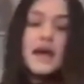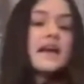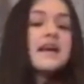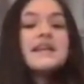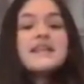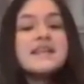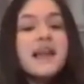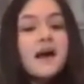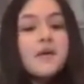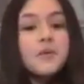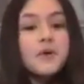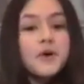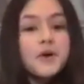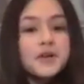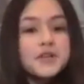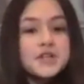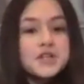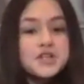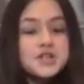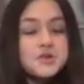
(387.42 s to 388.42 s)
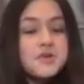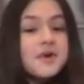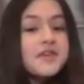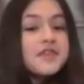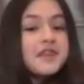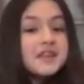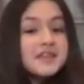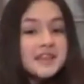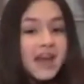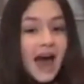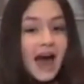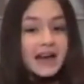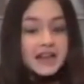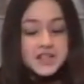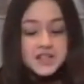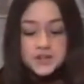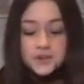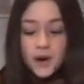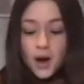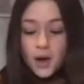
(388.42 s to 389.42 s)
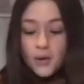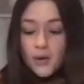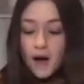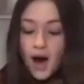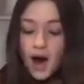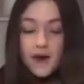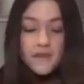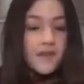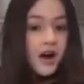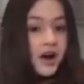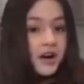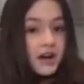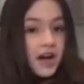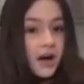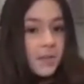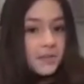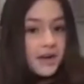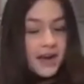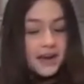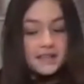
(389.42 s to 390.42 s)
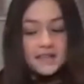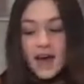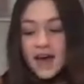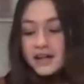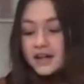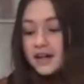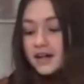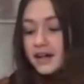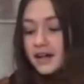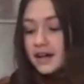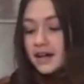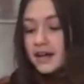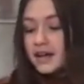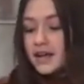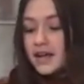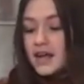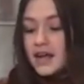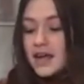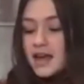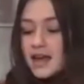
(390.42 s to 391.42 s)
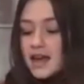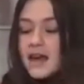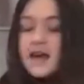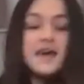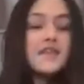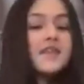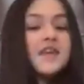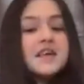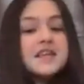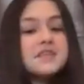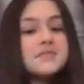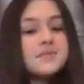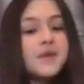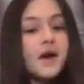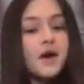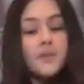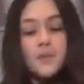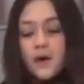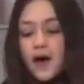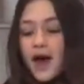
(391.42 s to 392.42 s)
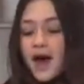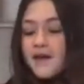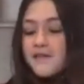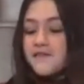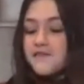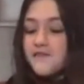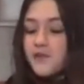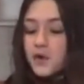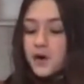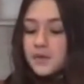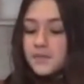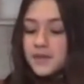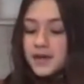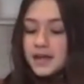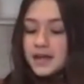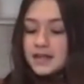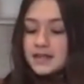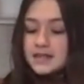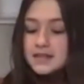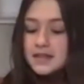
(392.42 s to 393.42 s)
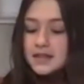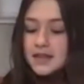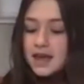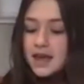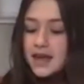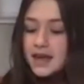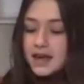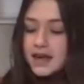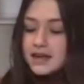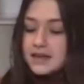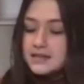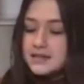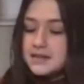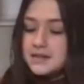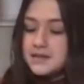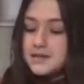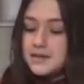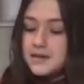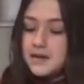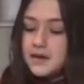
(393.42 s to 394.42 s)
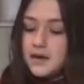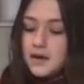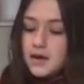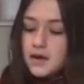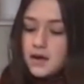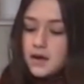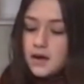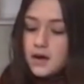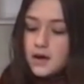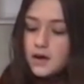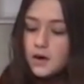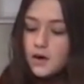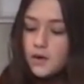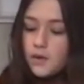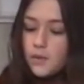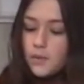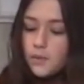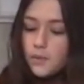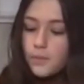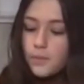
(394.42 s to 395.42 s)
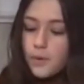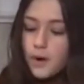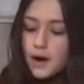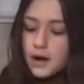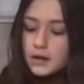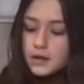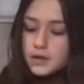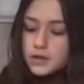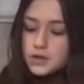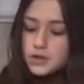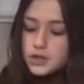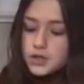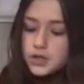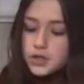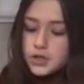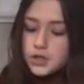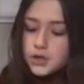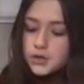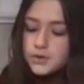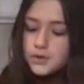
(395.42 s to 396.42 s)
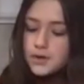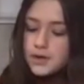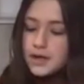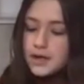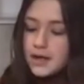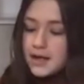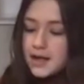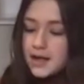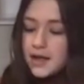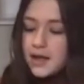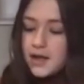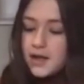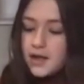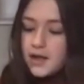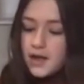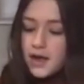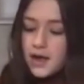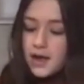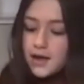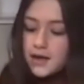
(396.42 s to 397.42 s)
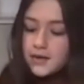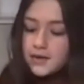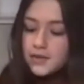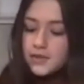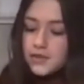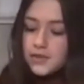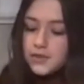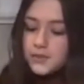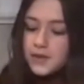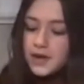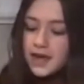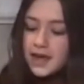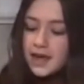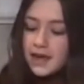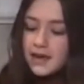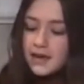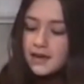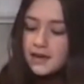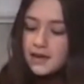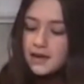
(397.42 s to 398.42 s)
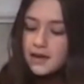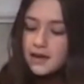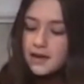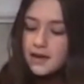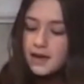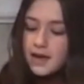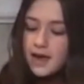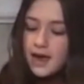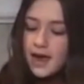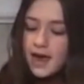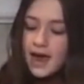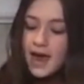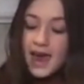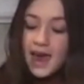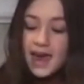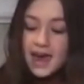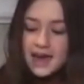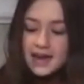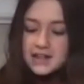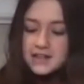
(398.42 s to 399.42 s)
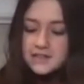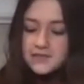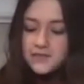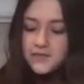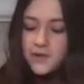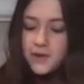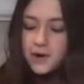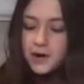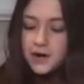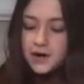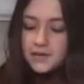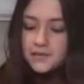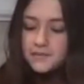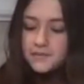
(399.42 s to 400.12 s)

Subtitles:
Now we're going to do the last row of our cupcake liner. This row will have 4 beads in it. 1, 2, 3, and 4.